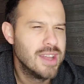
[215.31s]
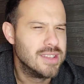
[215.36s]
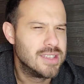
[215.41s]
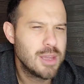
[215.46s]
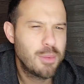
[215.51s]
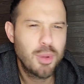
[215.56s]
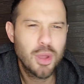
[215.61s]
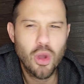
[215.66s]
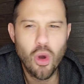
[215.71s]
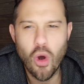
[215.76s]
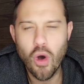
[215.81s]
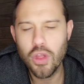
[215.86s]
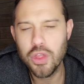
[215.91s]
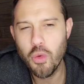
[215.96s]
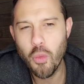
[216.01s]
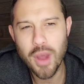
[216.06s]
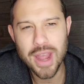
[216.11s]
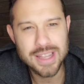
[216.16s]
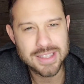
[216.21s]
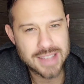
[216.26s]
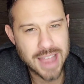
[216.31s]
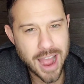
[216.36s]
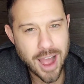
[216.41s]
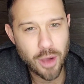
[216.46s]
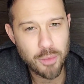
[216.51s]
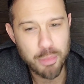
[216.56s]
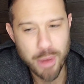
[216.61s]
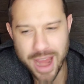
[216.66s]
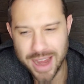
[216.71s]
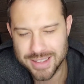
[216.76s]
dipping all the way
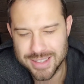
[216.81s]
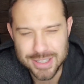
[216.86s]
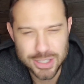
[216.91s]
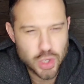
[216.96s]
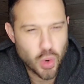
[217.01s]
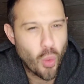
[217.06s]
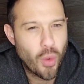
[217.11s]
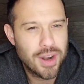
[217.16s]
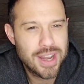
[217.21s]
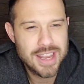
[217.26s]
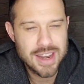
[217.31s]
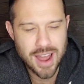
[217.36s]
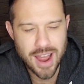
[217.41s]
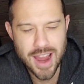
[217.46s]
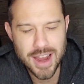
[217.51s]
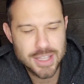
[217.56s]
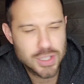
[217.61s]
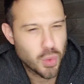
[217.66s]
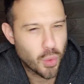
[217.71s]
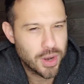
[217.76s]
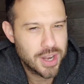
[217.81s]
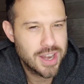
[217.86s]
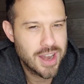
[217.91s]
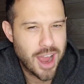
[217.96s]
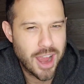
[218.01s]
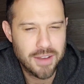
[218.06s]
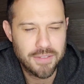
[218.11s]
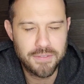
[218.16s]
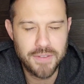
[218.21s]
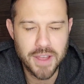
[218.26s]
down back to 29,
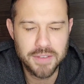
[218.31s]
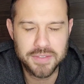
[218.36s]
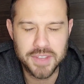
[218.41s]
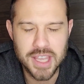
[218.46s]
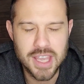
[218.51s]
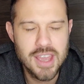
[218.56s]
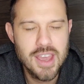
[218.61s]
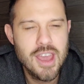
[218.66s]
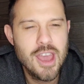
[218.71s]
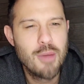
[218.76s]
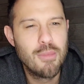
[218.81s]
29.50